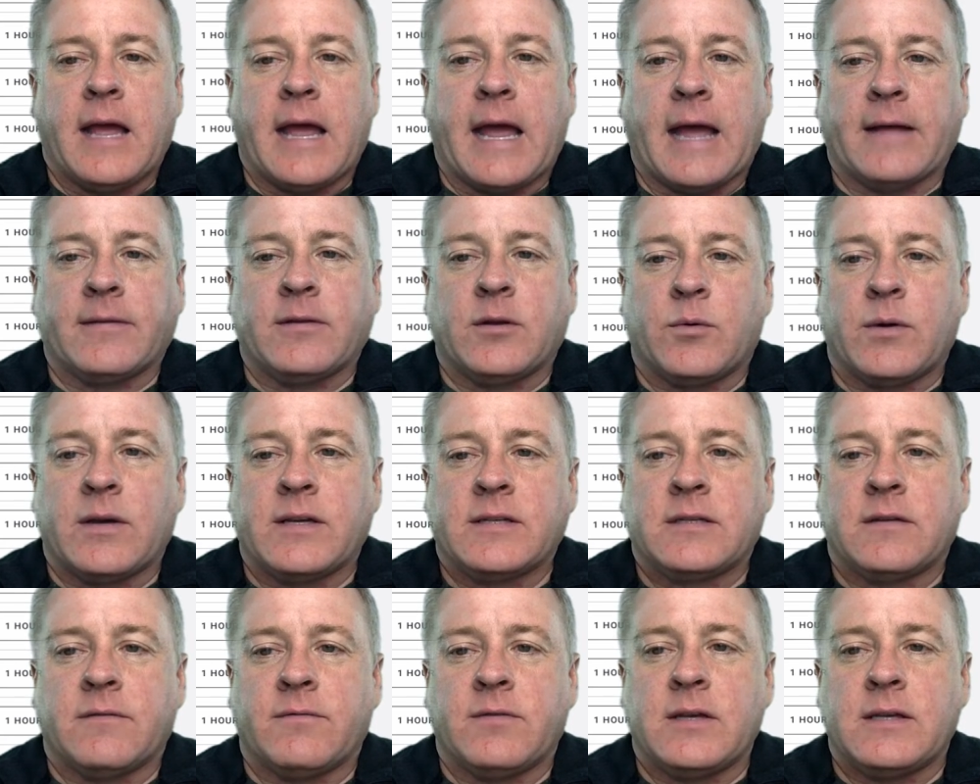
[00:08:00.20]
add the
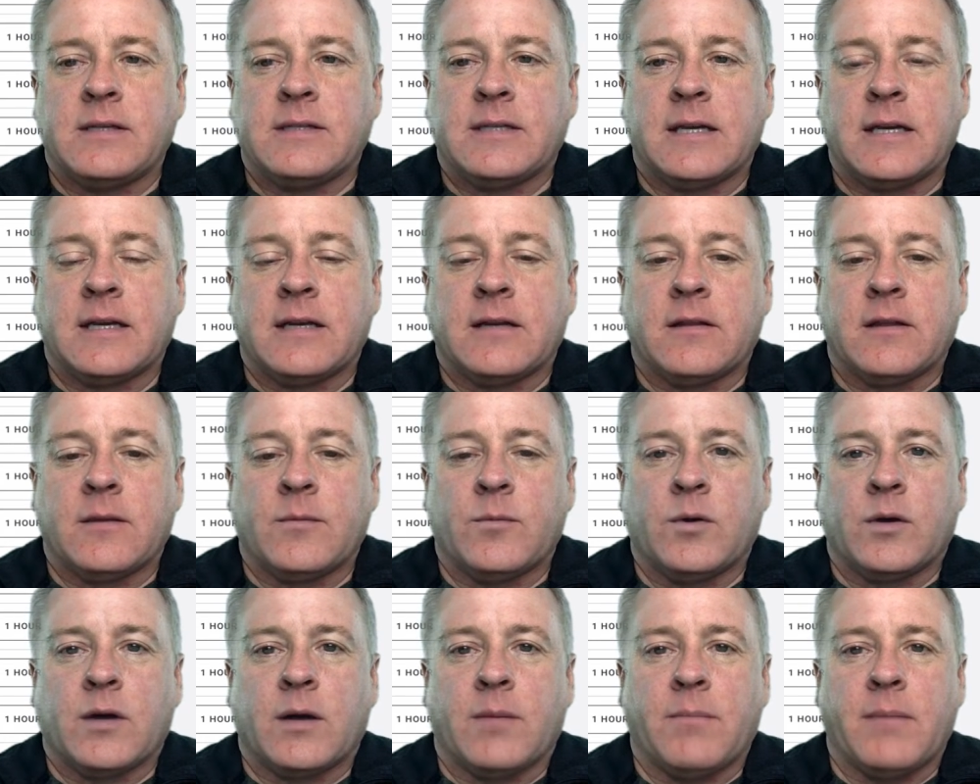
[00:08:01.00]
rest of these in, and then
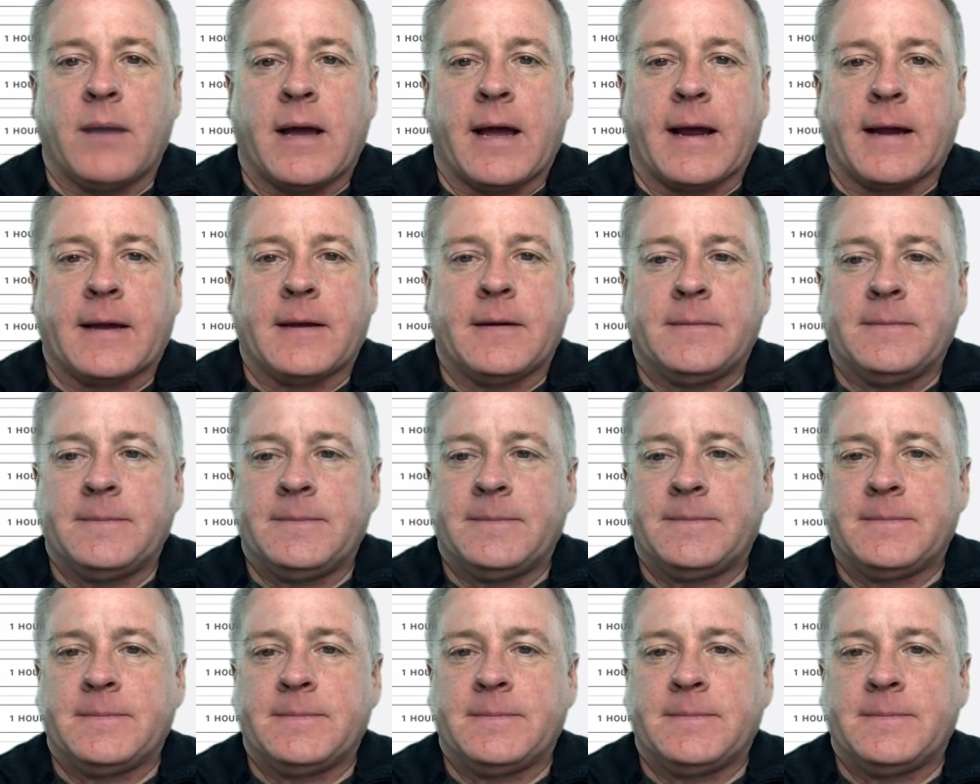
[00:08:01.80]
we'll come back.